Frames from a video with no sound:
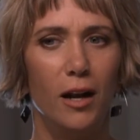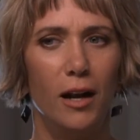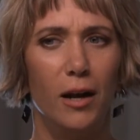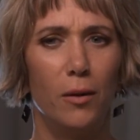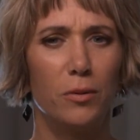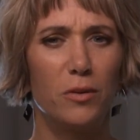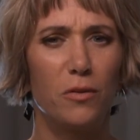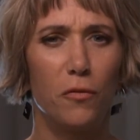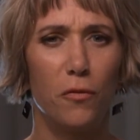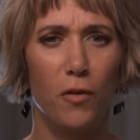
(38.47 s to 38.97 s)
It
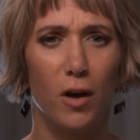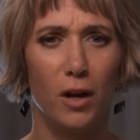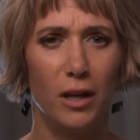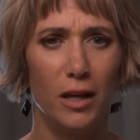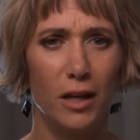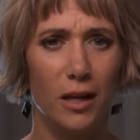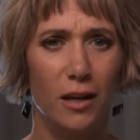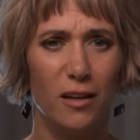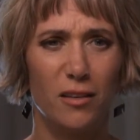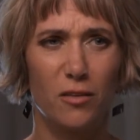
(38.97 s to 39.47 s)
was
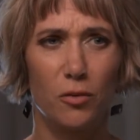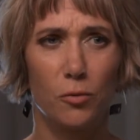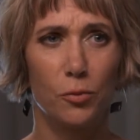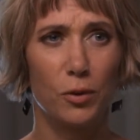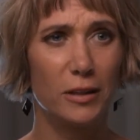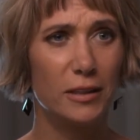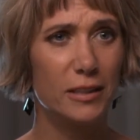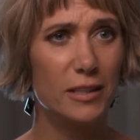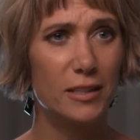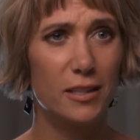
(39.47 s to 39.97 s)
funny, it's
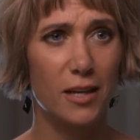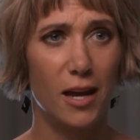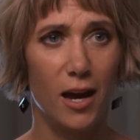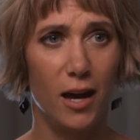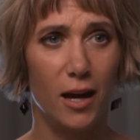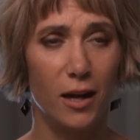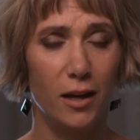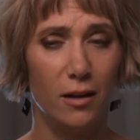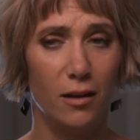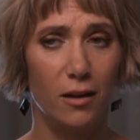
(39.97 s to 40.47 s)
really
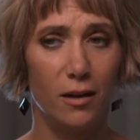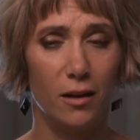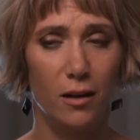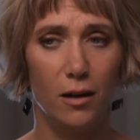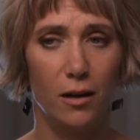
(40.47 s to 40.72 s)
sad.